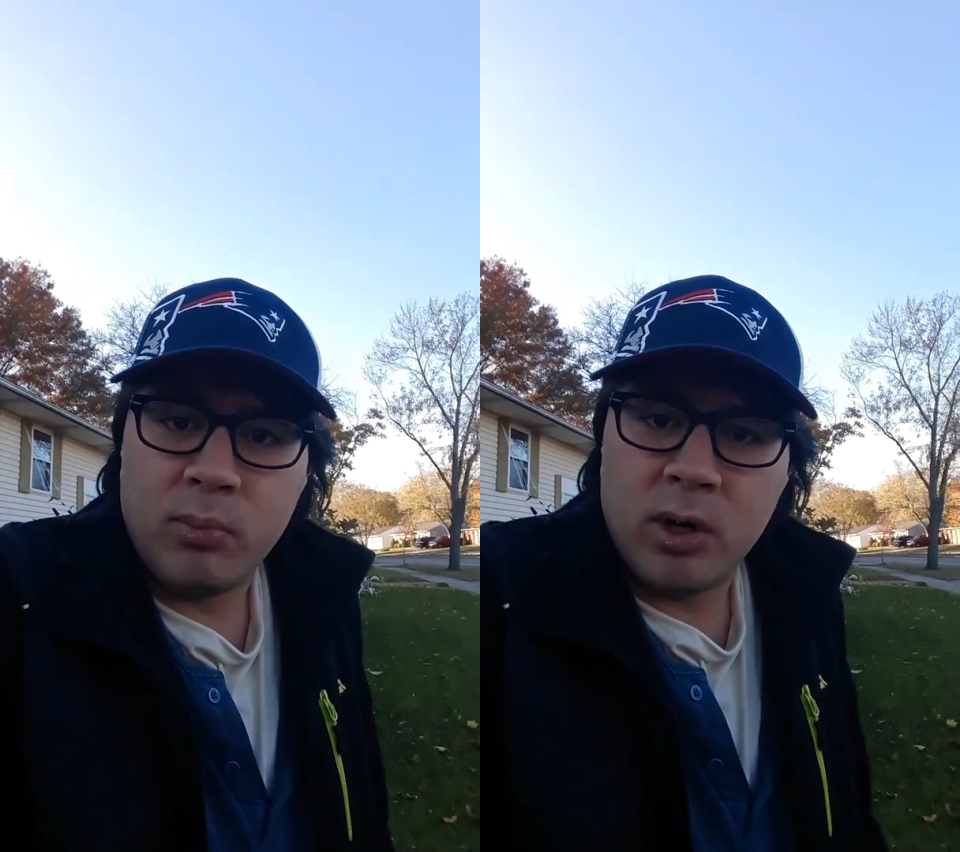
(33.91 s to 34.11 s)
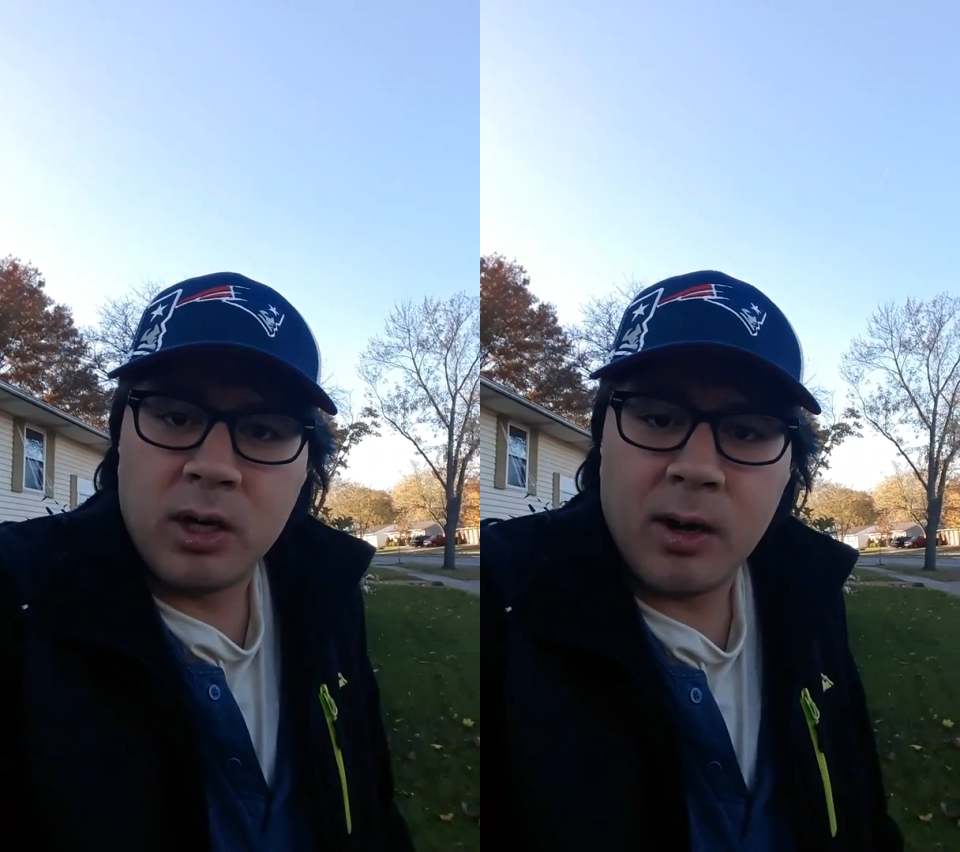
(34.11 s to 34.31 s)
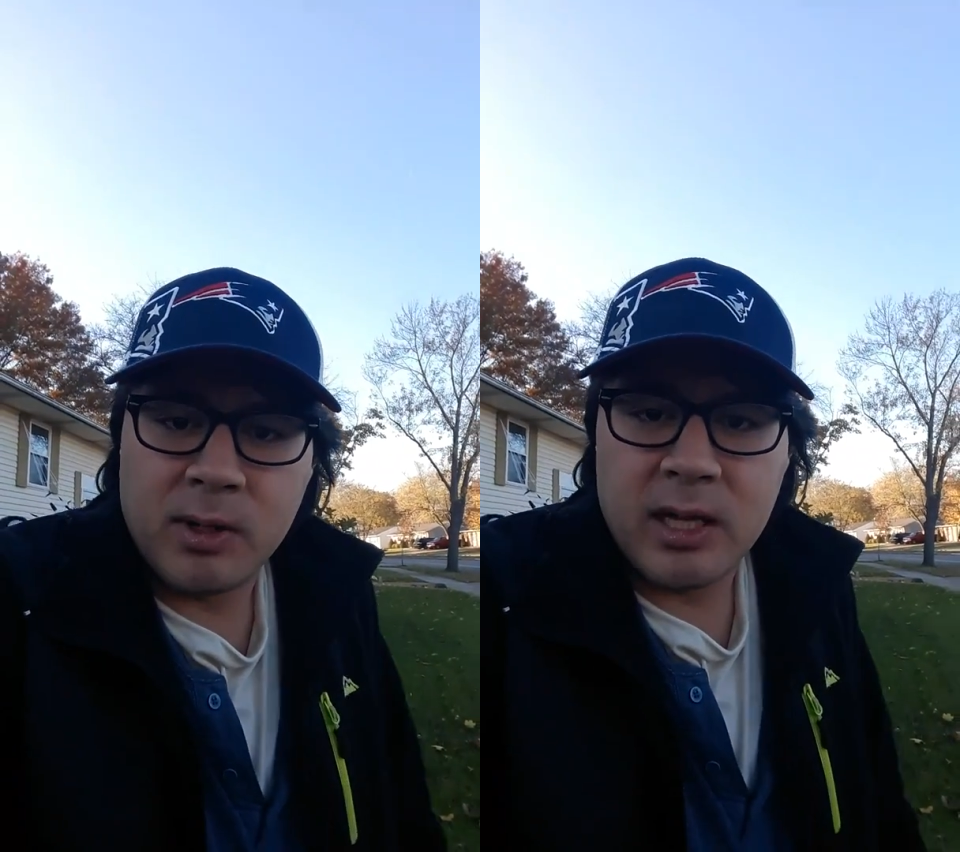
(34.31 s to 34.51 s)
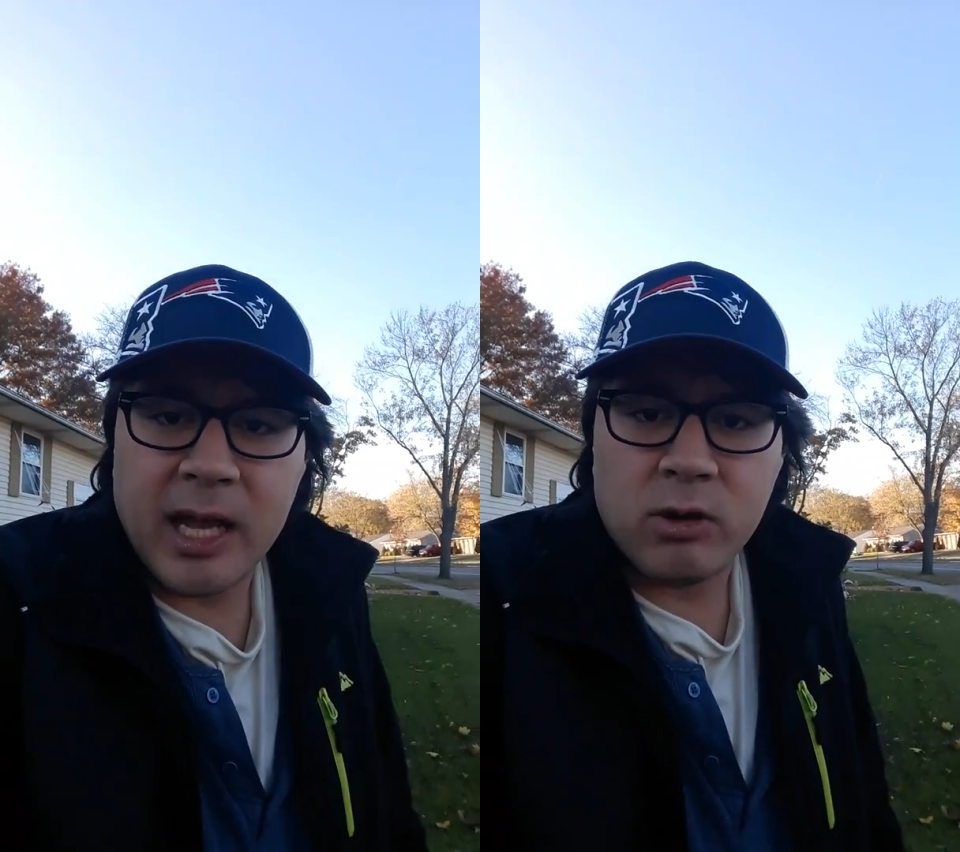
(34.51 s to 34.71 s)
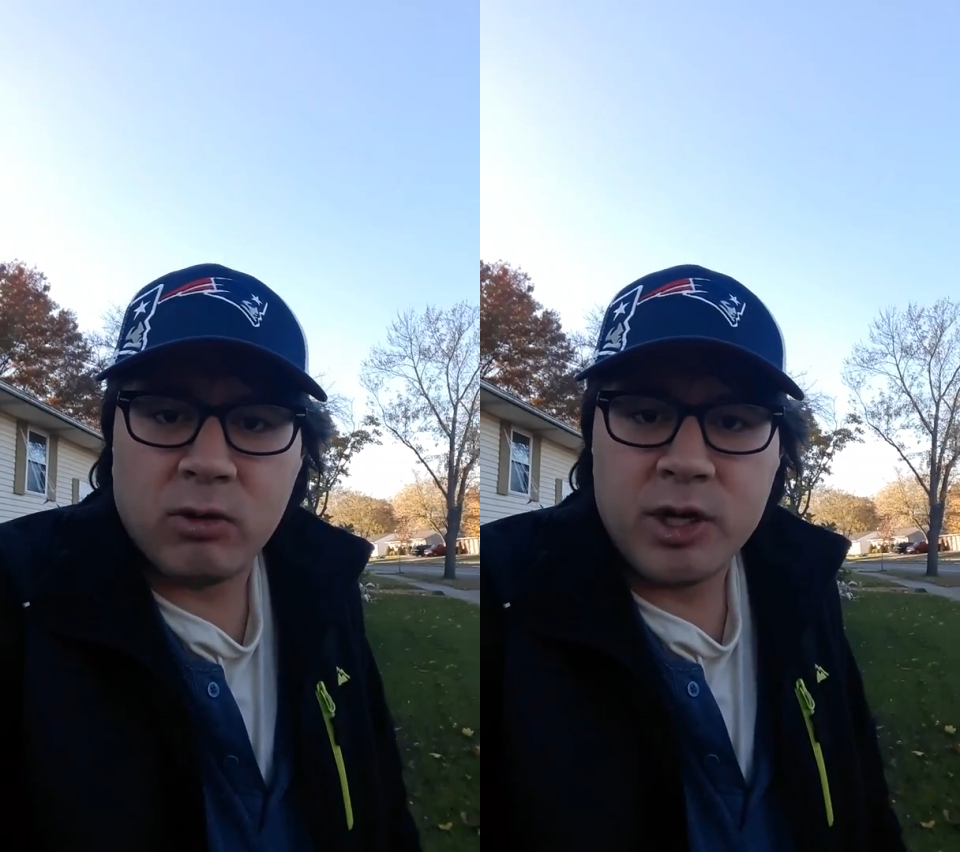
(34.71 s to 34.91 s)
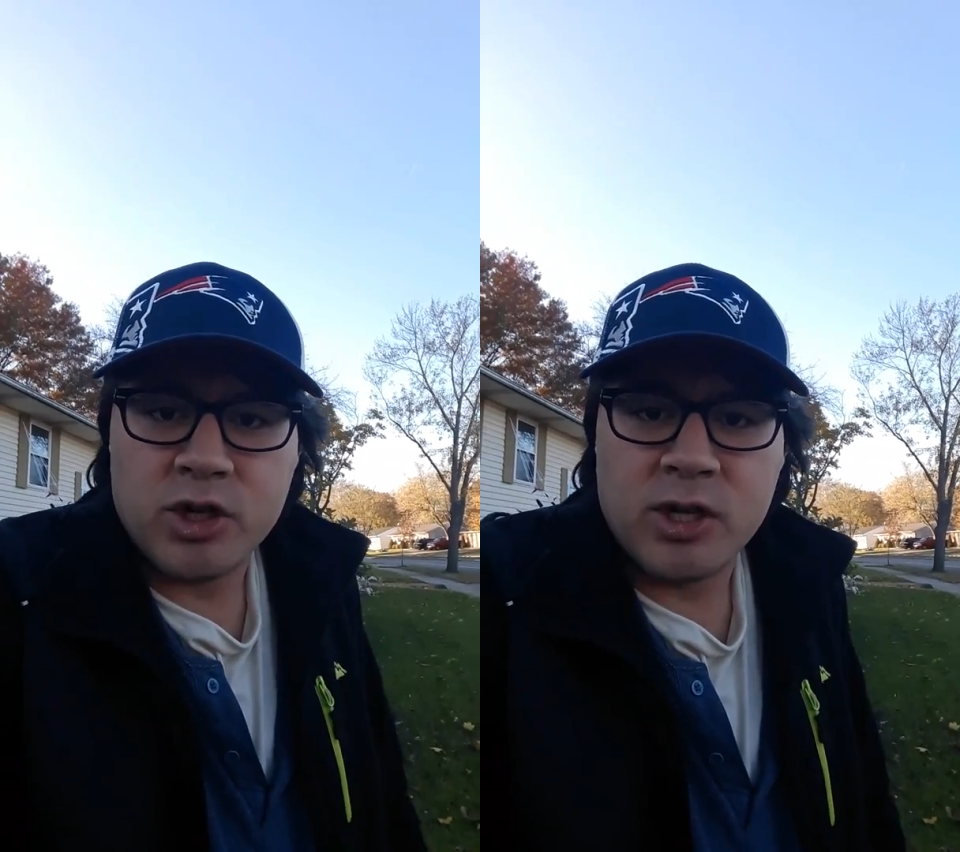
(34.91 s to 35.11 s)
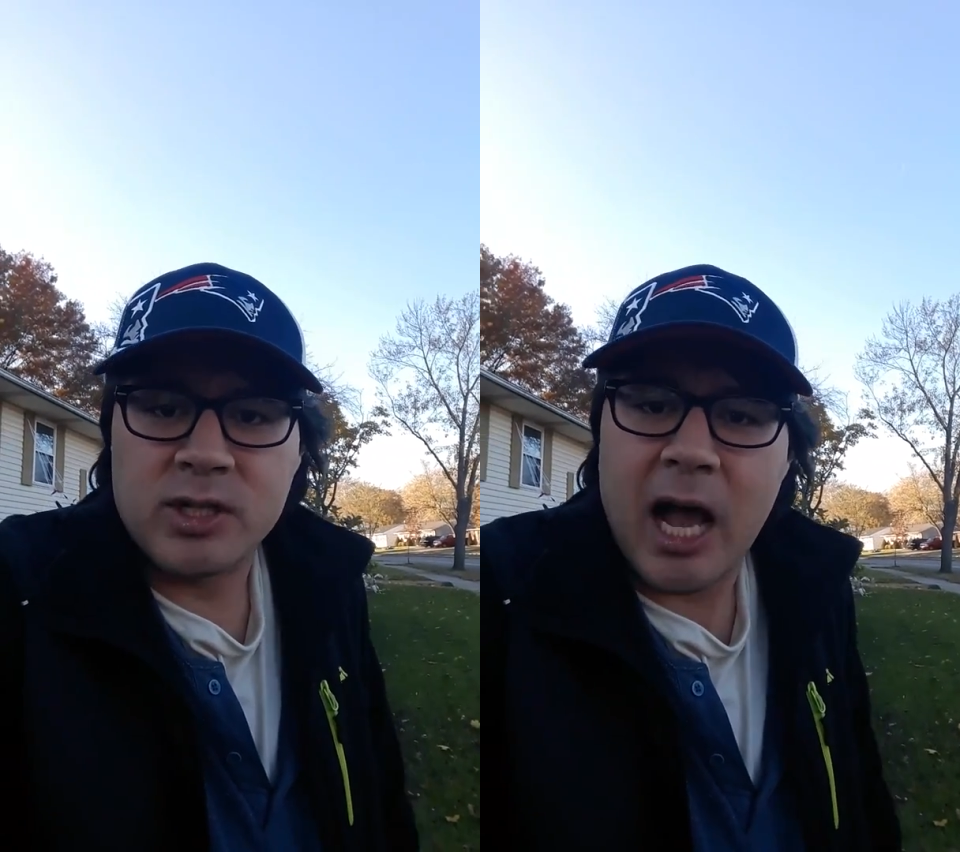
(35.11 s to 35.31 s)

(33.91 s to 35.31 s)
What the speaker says: putting up the decorations.